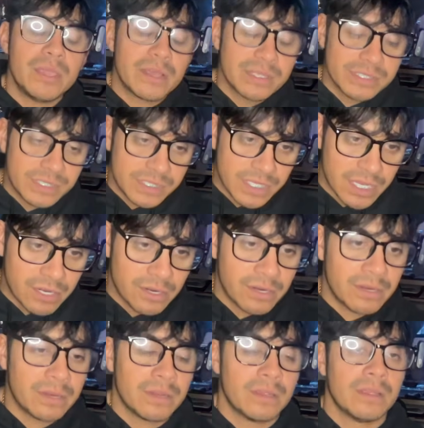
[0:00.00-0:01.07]

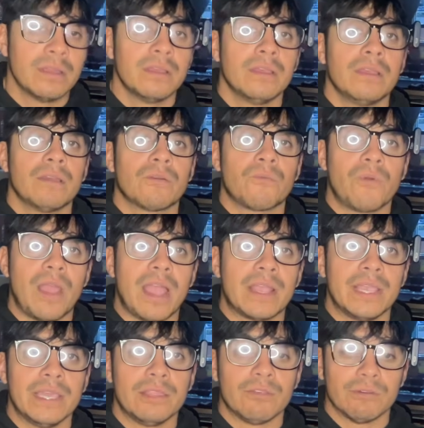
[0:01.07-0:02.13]
consider
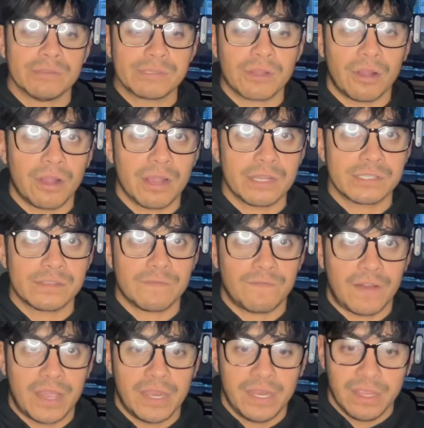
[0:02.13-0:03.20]
cracking those cards,
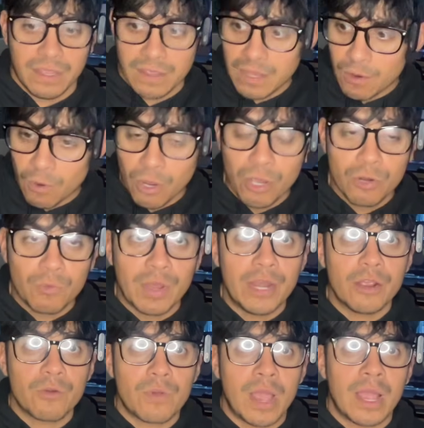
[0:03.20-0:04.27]
finding a good way to
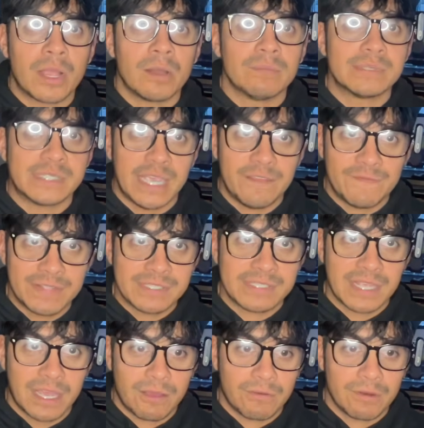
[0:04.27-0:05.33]
crack them safe and
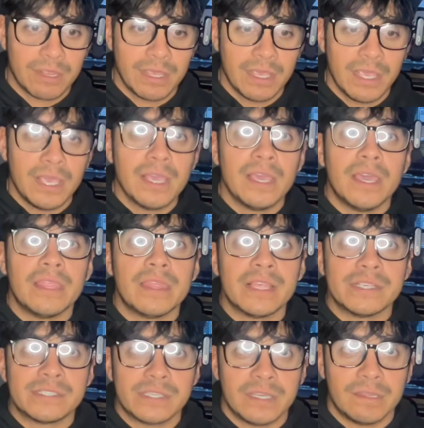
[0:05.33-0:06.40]
sound, and then
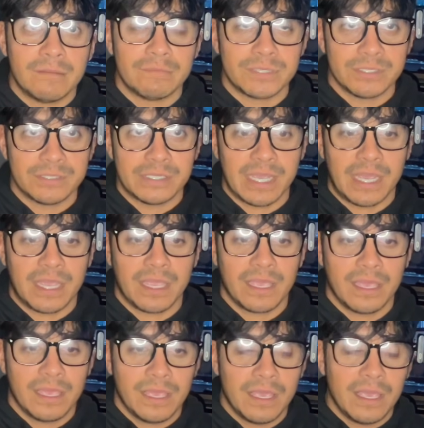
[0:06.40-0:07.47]
send them to tag.
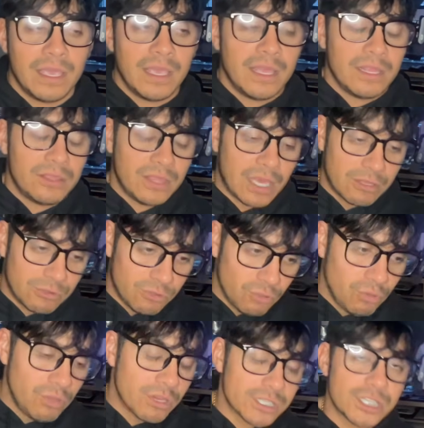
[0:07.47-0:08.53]
Now, do
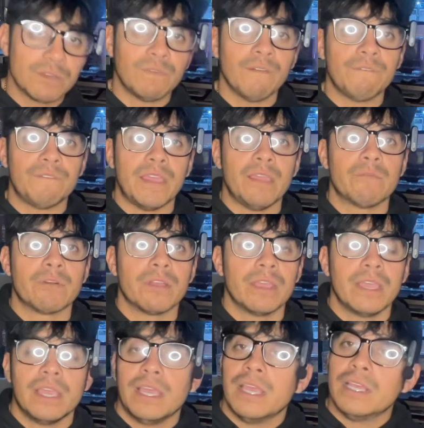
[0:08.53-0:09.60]
yourself a favor
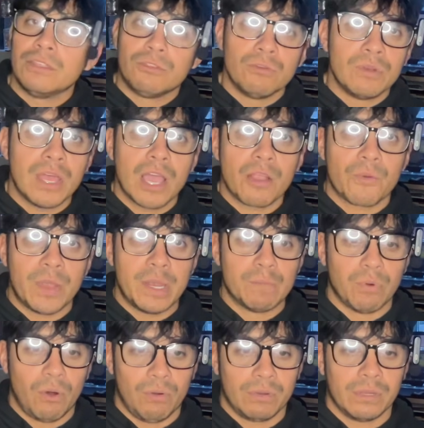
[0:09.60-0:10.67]
and do not grade
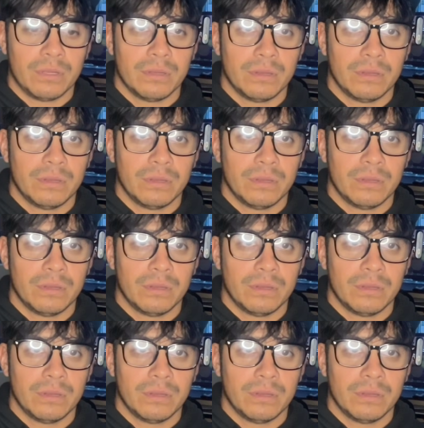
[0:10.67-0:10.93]
bulk.